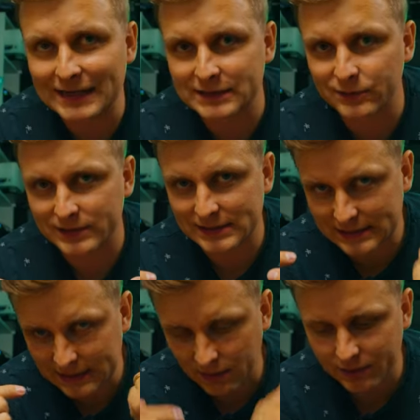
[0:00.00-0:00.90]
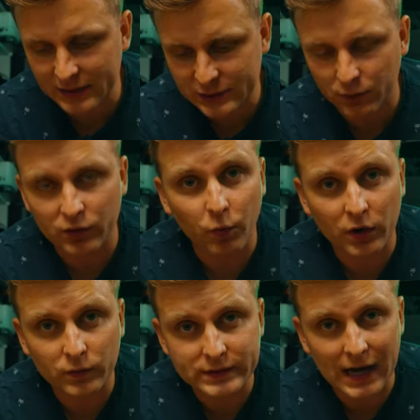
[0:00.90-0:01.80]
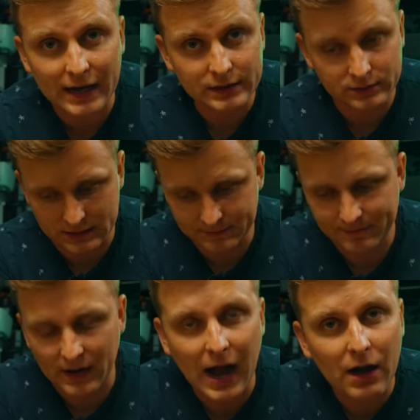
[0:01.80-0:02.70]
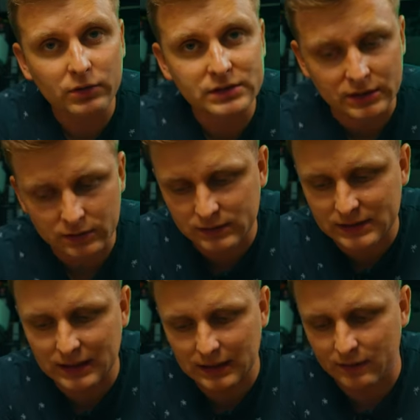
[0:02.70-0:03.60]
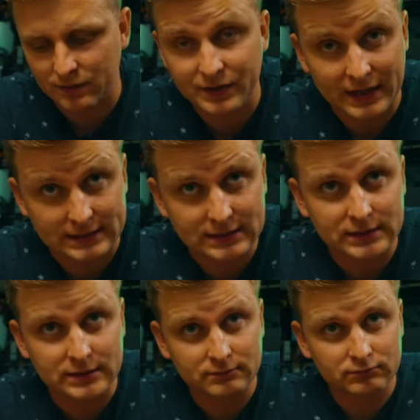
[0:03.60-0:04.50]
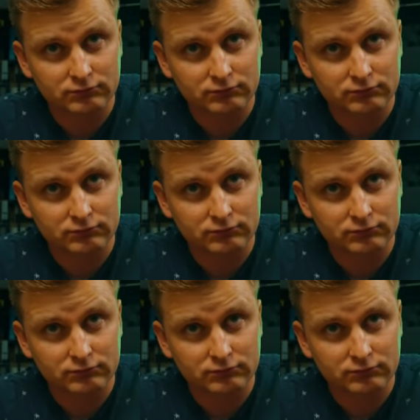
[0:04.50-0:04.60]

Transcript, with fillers: editor was sitting on this one, what was I using? I was using this.